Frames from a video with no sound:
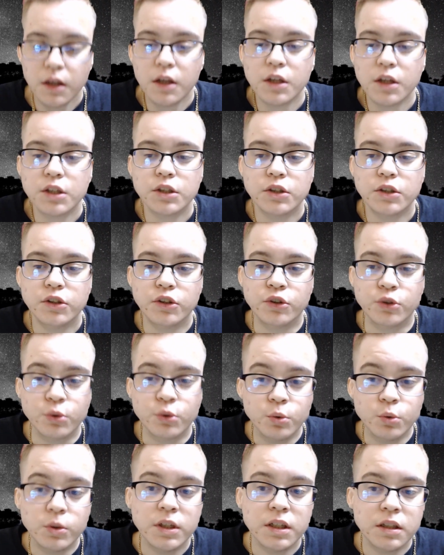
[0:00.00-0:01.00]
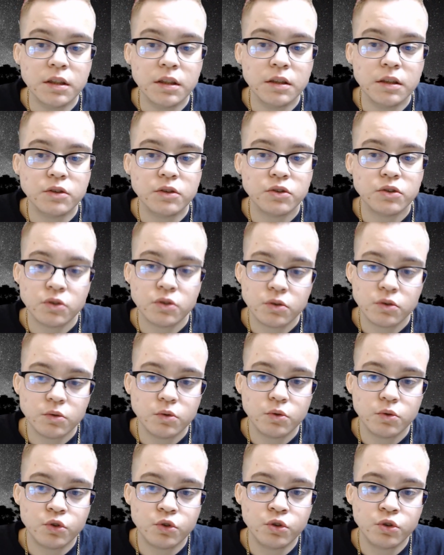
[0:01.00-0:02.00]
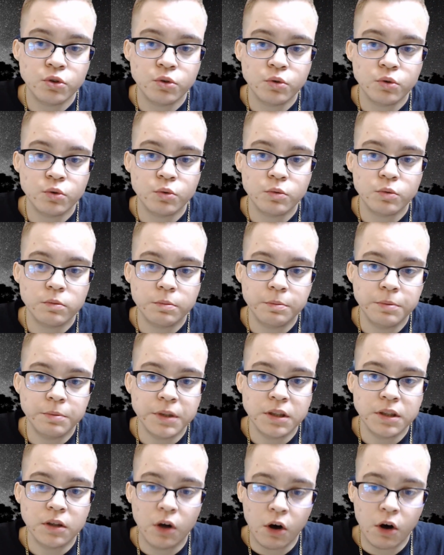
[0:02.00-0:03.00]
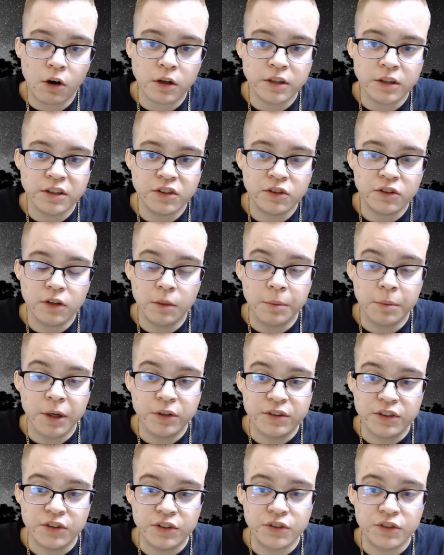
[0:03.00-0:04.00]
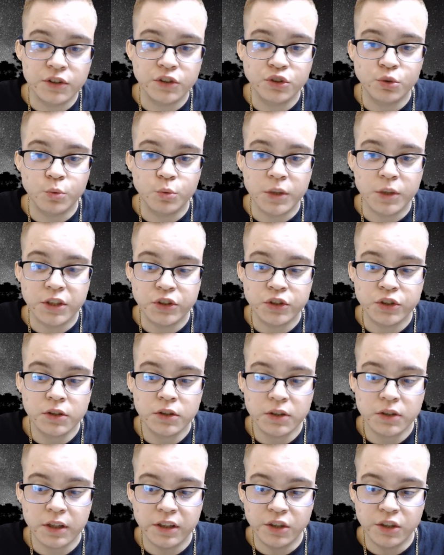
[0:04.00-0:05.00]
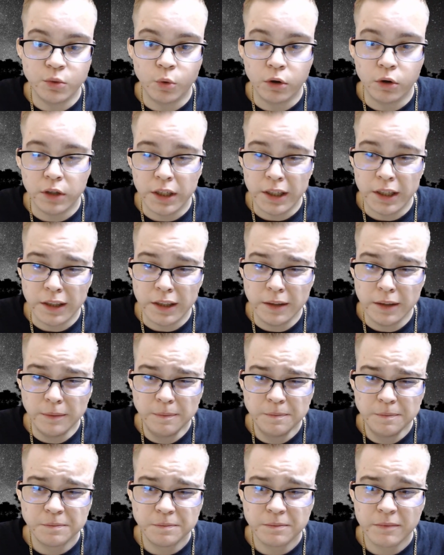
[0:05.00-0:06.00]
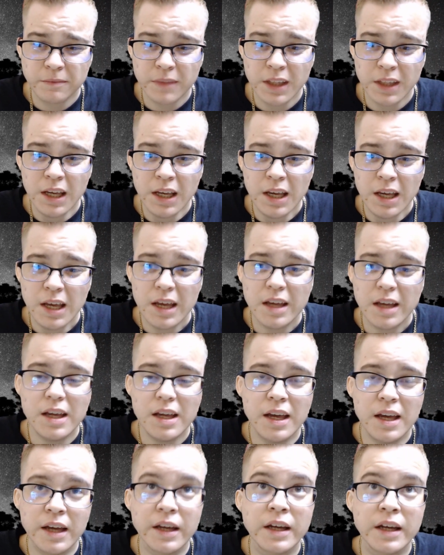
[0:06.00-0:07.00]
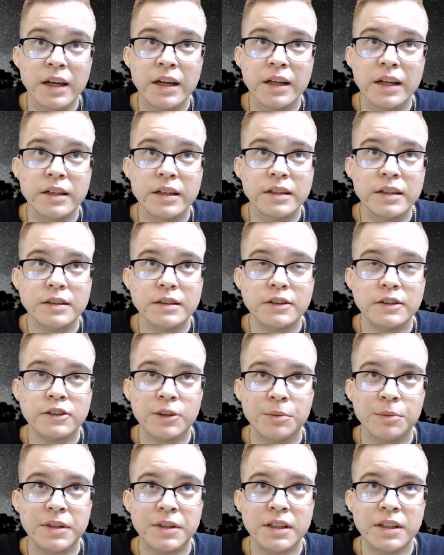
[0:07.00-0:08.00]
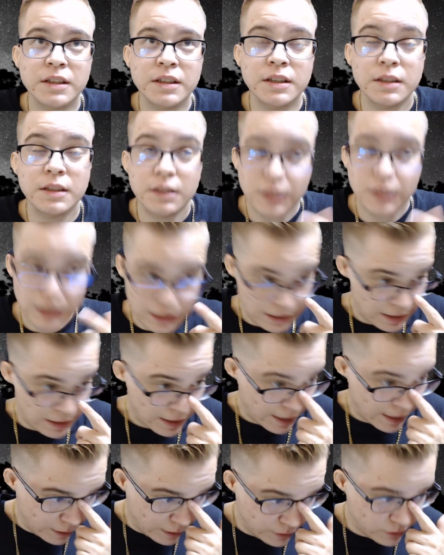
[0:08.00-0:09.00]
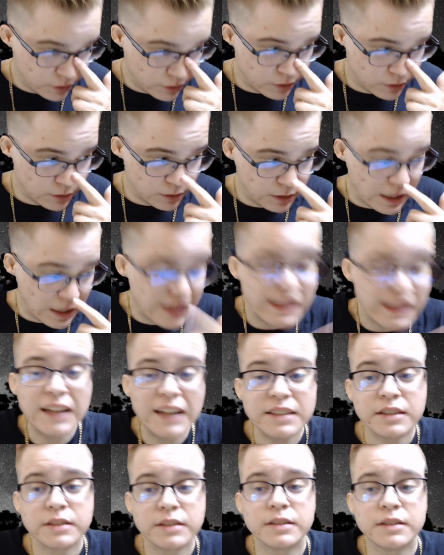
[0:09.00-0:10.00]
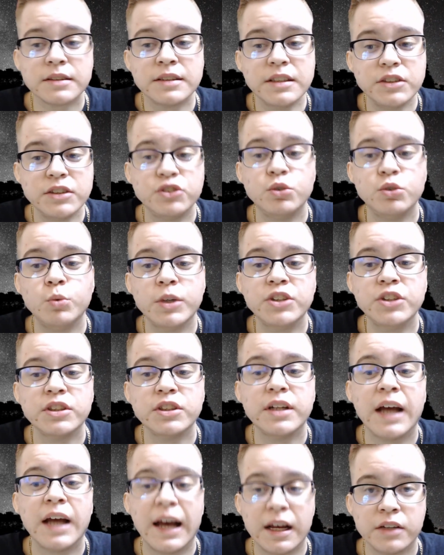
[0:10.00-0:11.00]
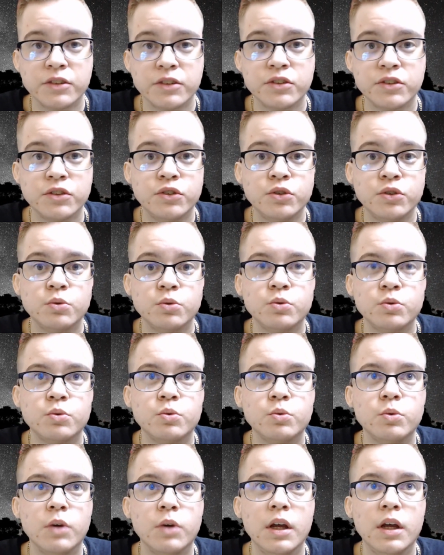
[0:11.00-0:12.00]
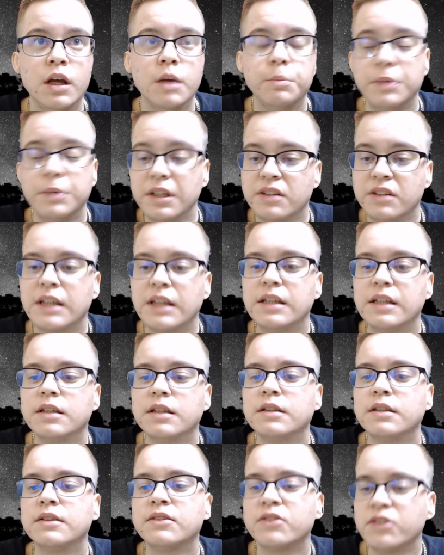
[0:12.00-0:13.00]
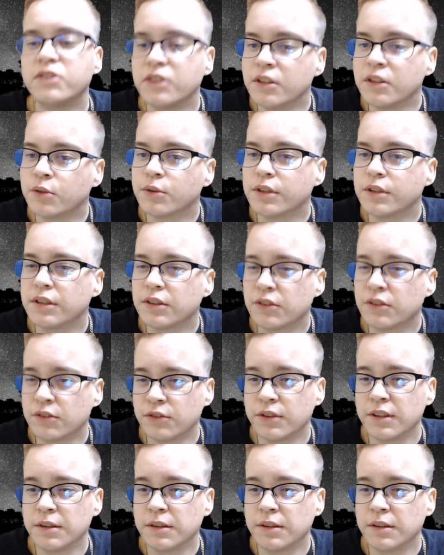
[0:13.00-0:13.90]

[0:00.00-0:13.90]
you need to be honest about the situations that you are in and something has and that situation has to be taken seriously